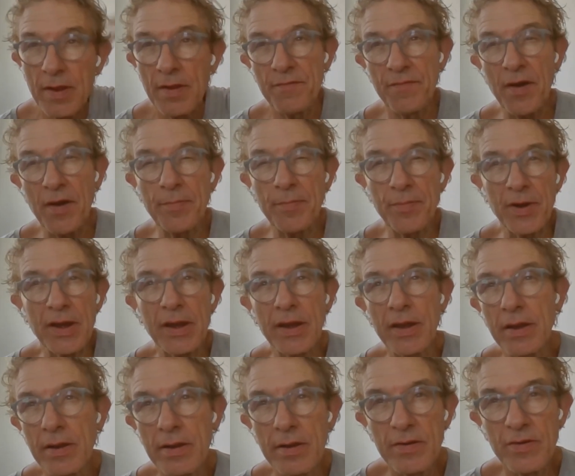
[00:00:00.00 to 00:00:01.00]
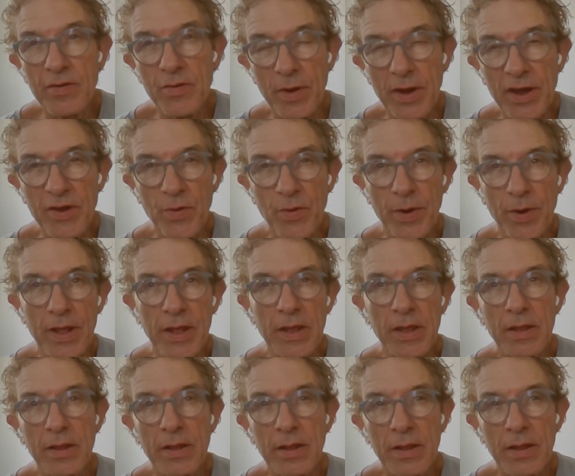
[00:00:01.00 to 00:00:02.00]
February
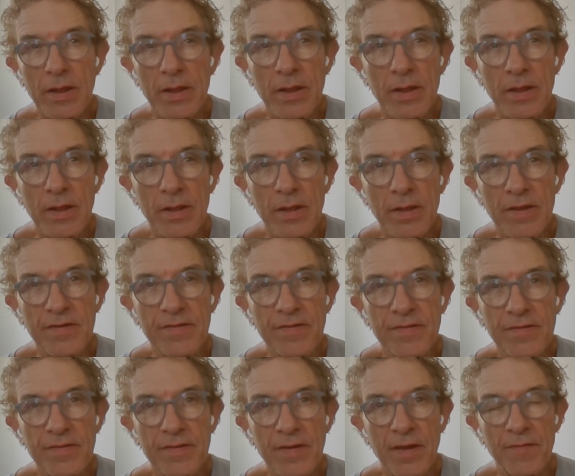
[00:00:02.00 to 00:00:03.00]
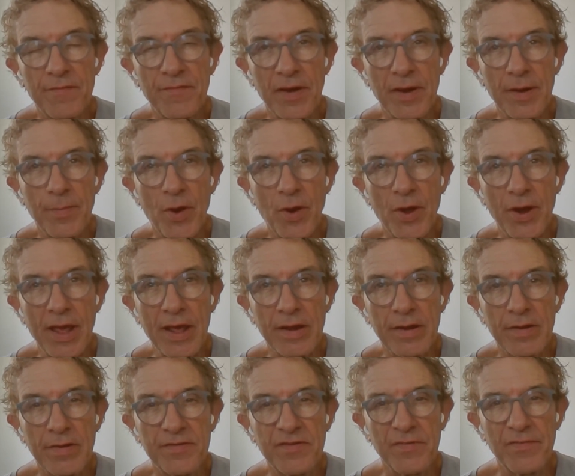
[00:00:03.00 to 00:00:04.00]
2020, this friend of mine had
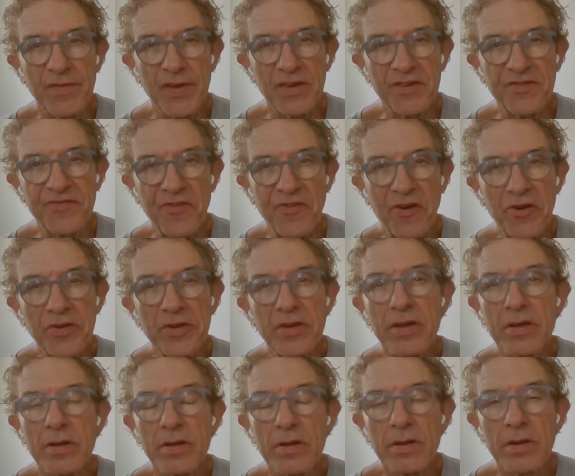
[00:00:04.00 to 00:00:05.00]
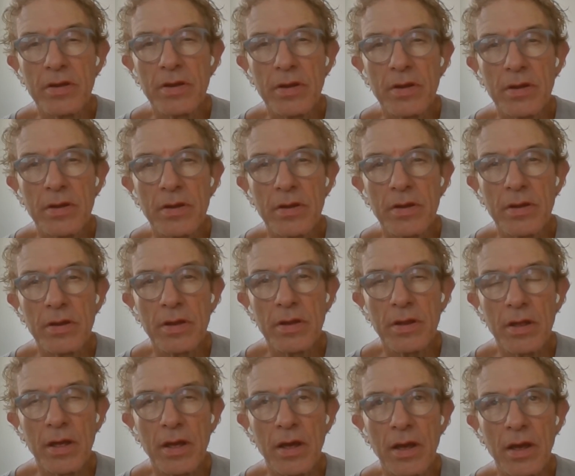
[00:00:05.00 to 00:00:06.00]
a severe stroke.
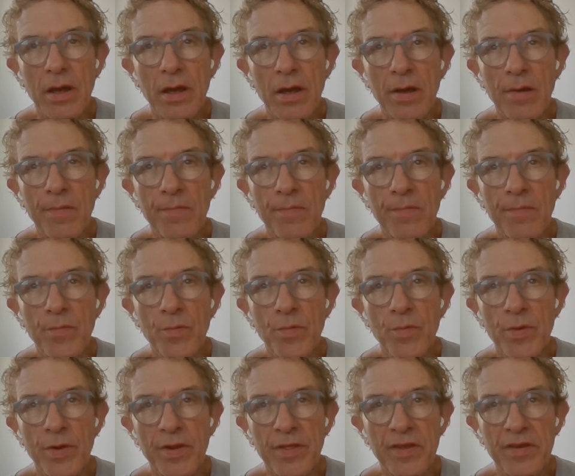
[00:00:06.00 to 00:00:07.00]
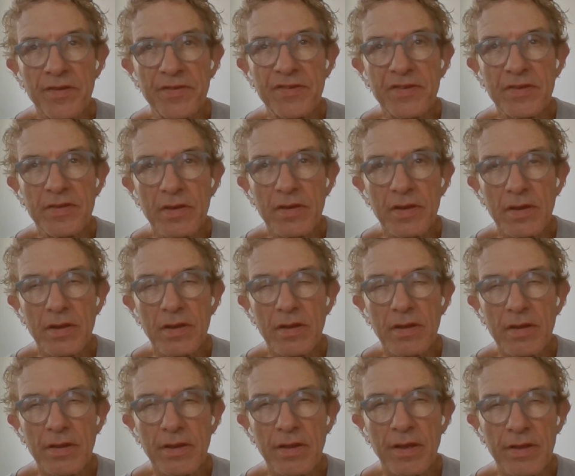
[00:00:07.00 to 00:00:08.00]
One of these,
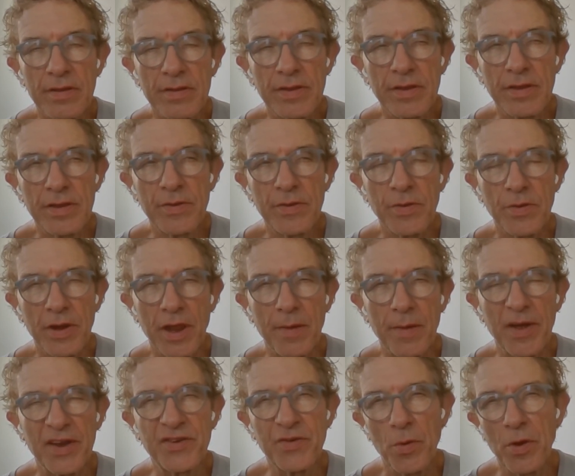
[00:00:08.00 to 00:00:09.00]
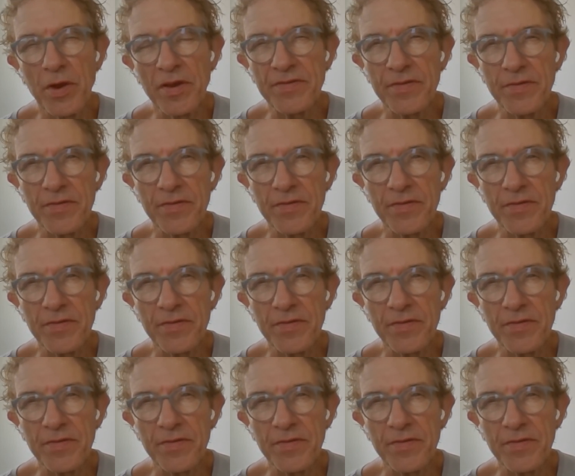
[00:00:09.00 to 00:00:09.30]
couldn't get much worse.